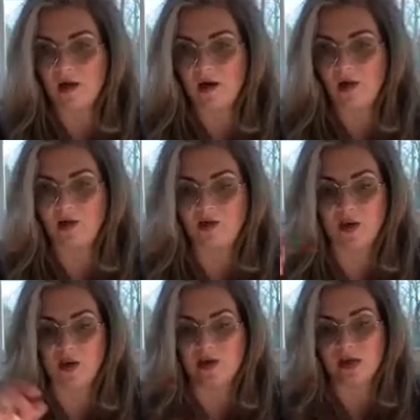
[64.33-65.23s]
it
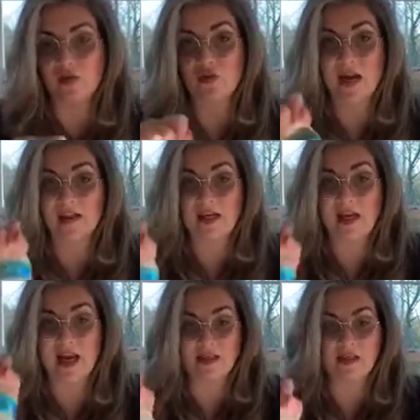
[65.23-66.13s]
also is a
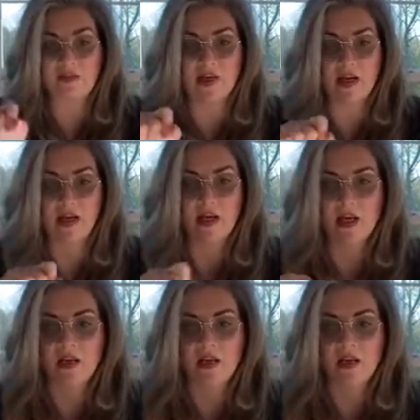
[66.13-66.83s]
strengthening activity.